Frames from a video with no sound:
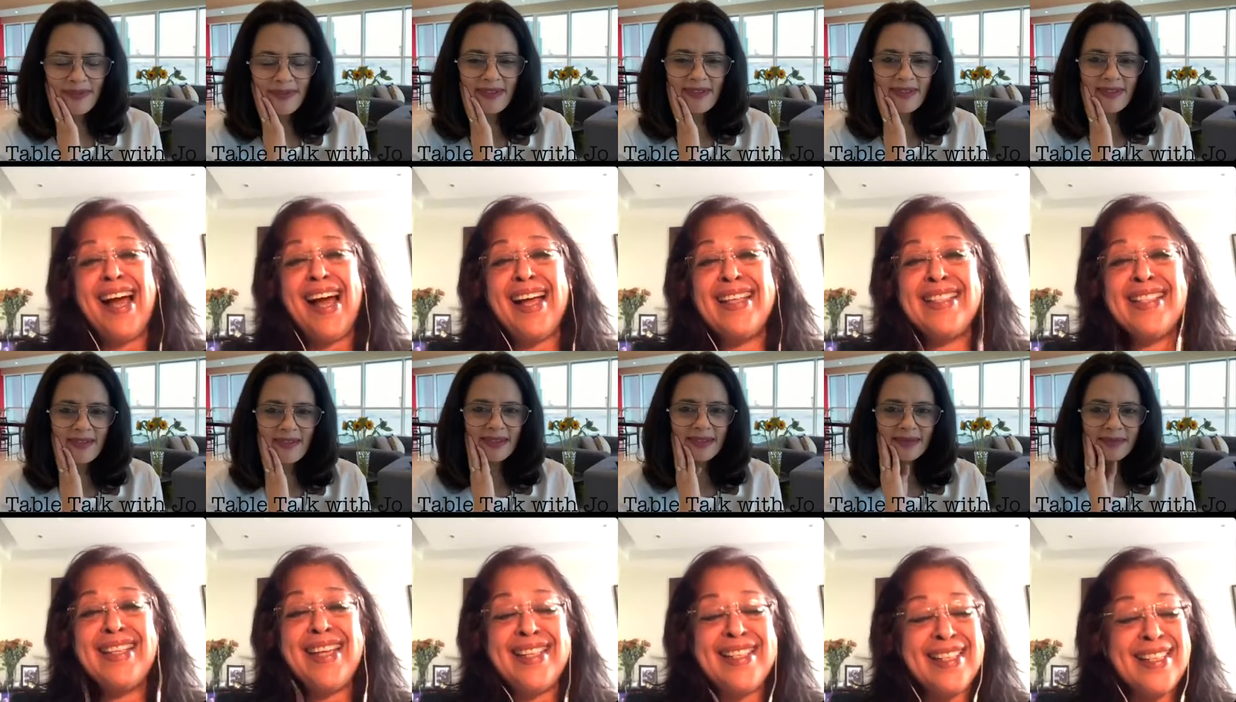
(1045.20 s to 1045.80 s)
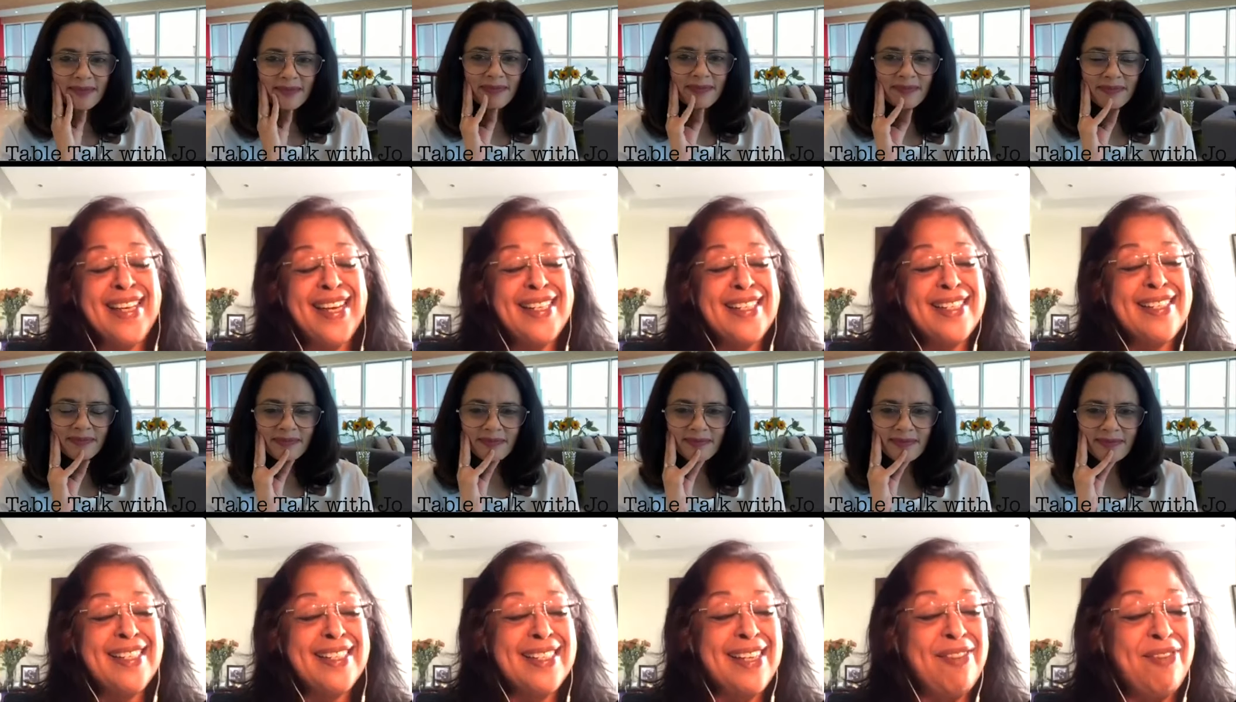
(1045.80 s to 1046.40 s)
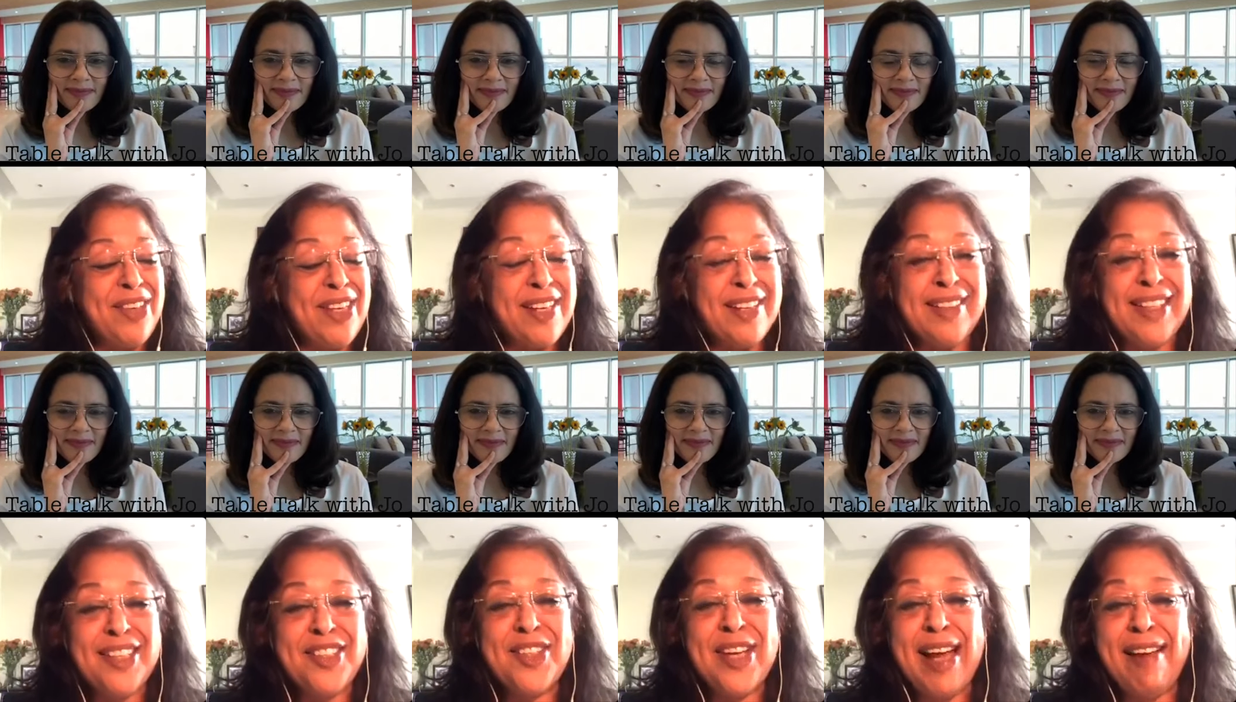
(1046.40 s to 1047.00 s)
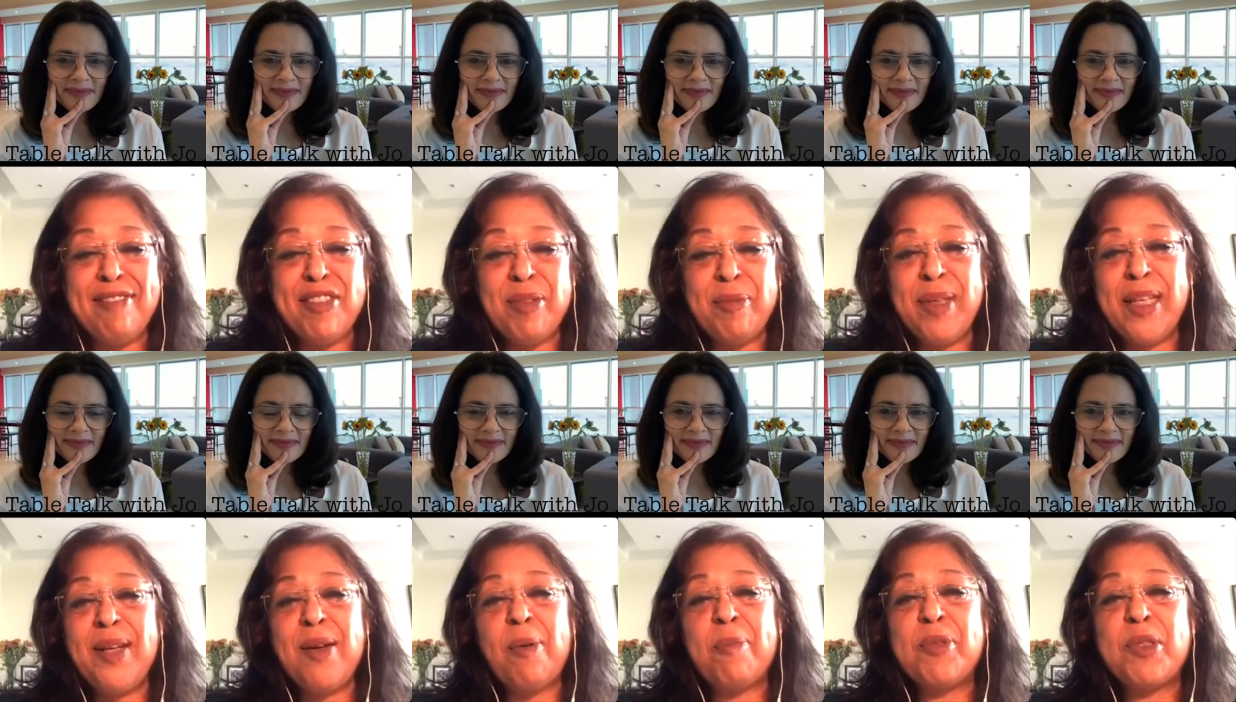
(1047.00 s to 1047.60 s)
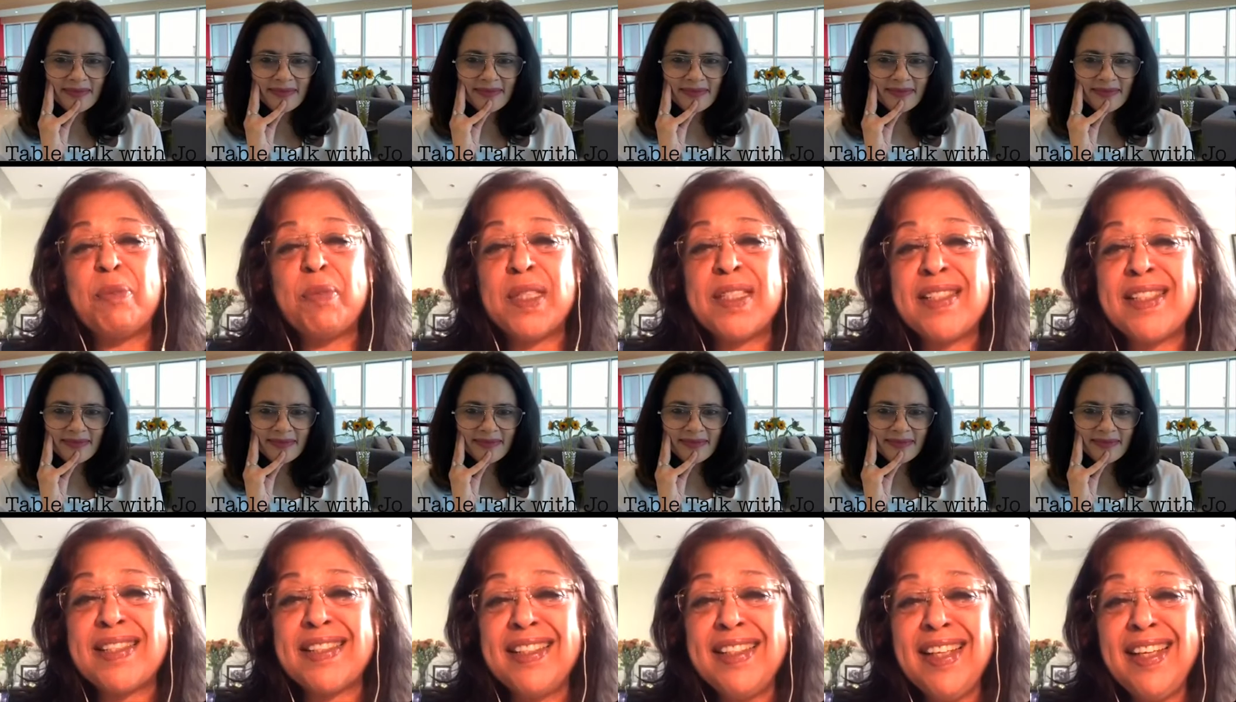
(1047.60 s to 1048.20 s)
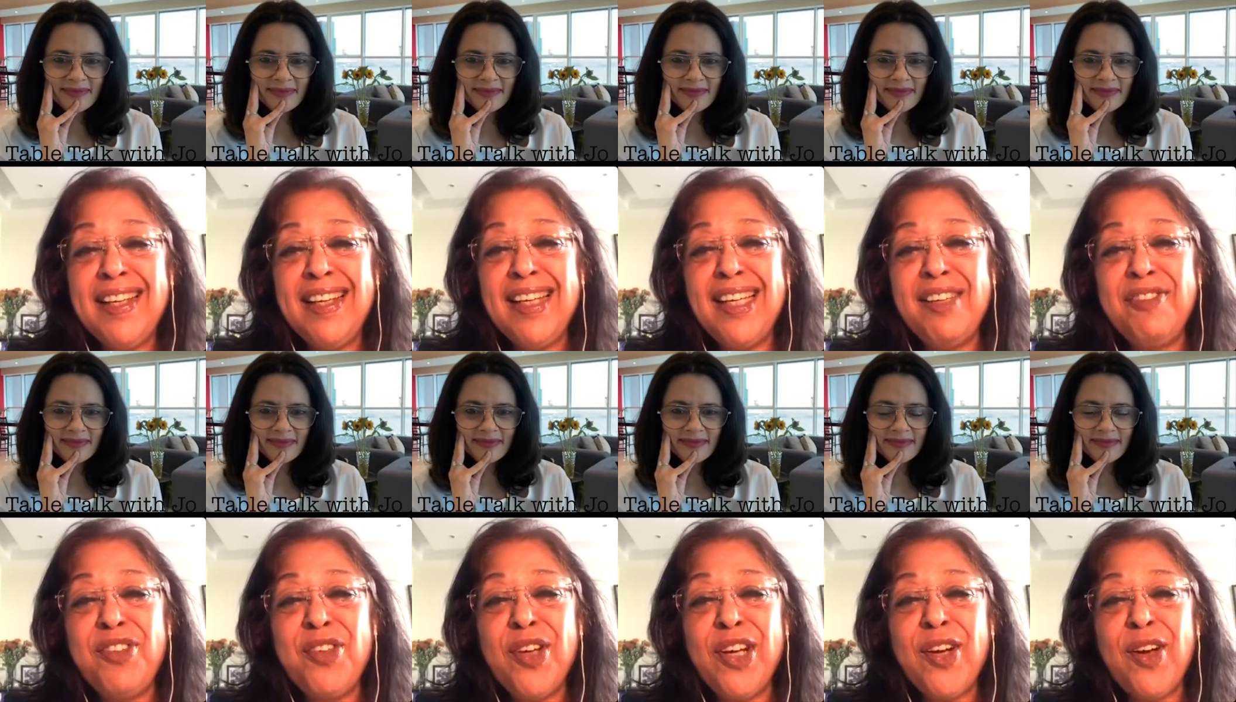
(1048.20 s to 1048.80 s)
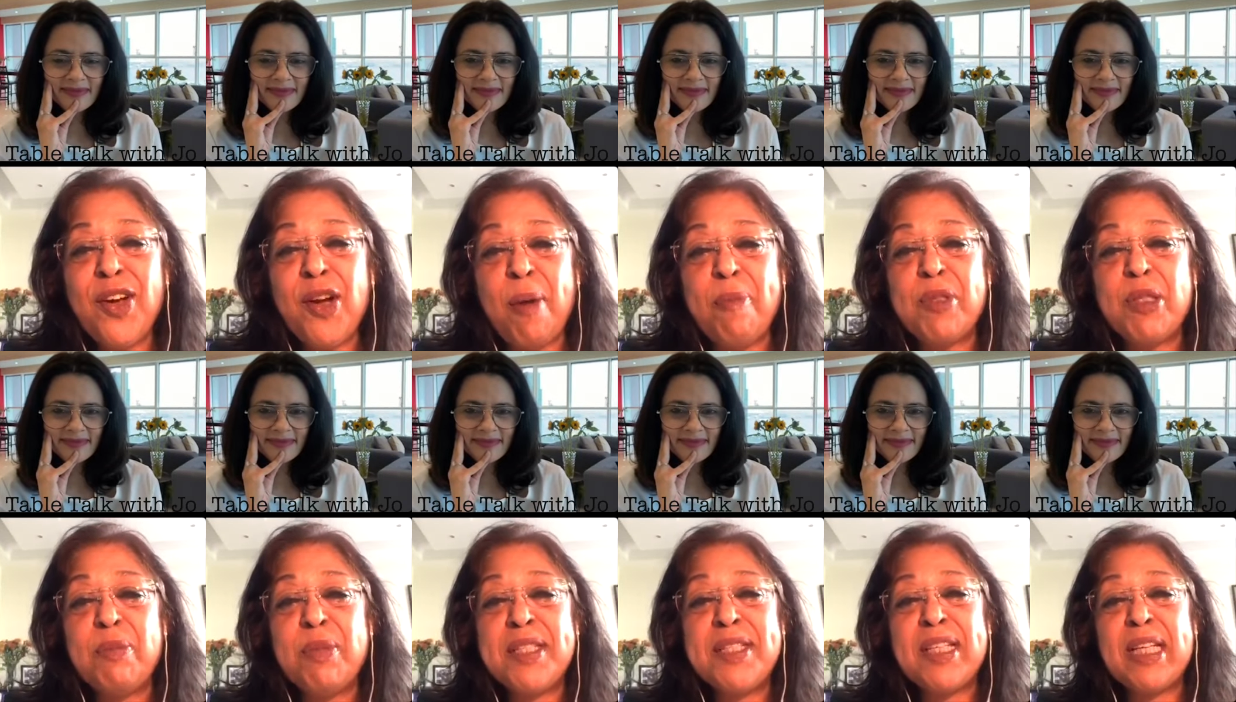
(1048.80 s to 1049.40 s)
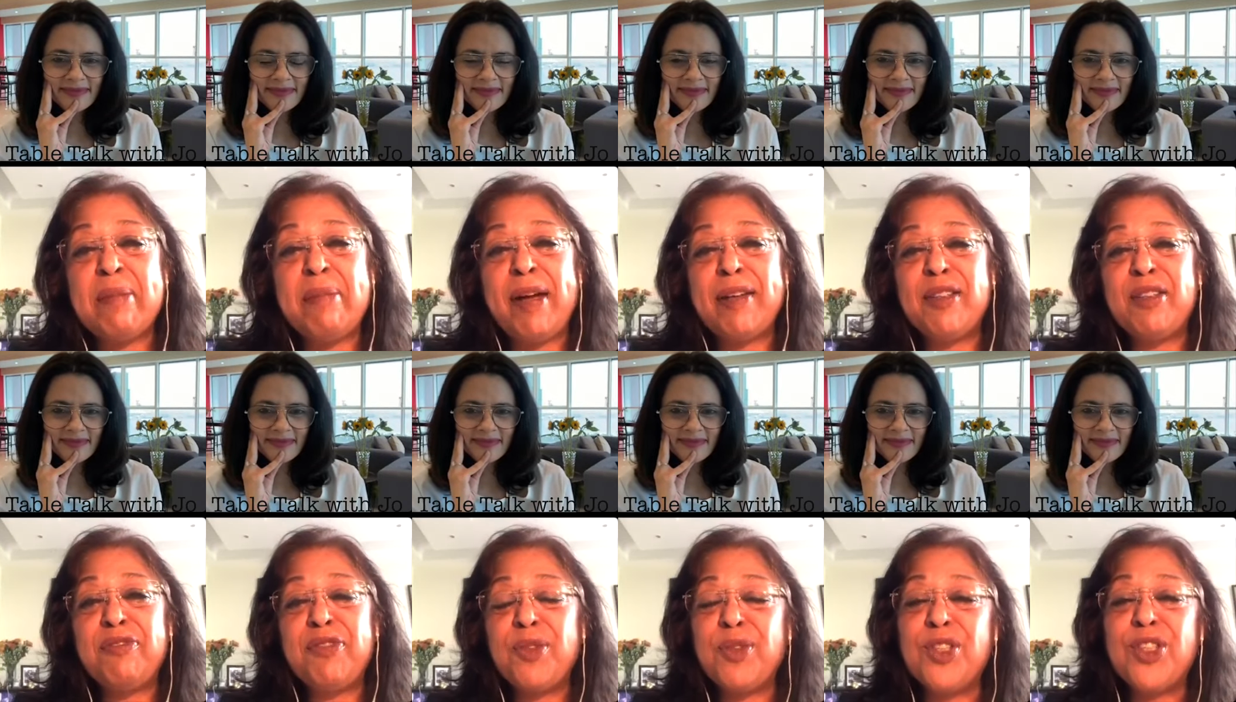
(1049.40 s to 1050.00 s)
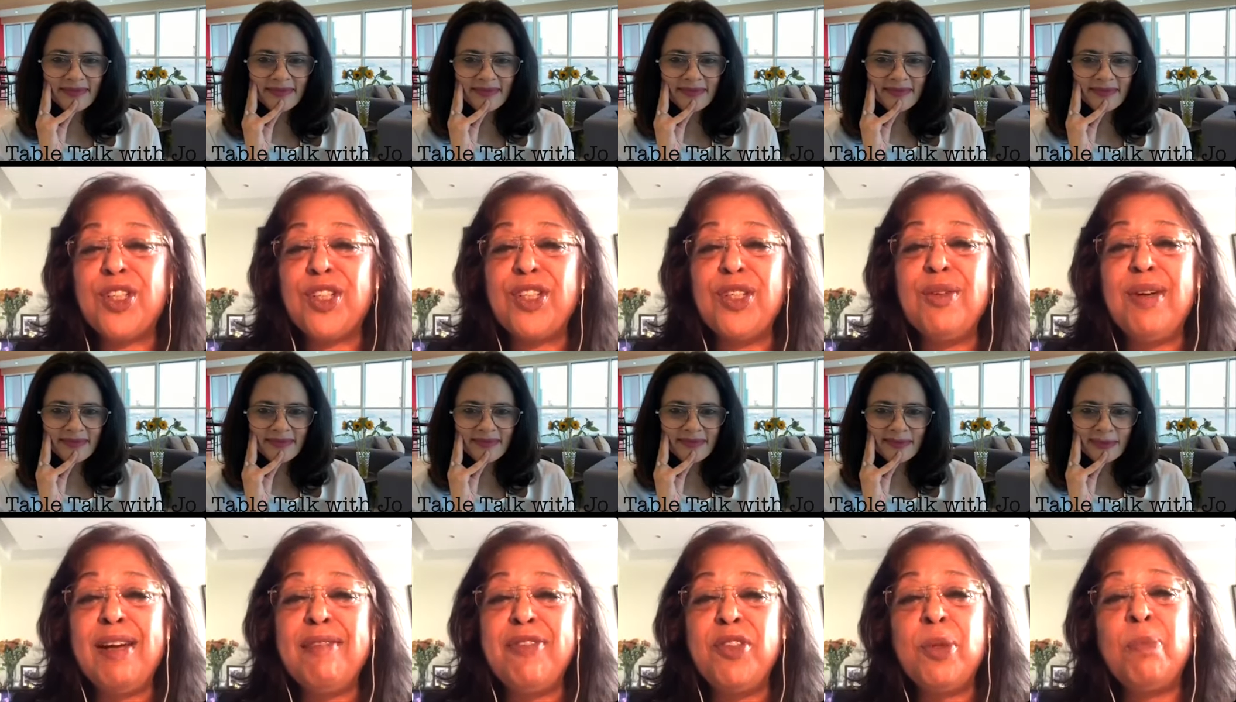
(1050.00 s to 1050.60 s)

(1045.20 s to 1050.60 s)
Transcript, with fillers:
Speaker 1: As an educationist, I've learned that you have to be an optimist. If you are not optimistic about the future, you have no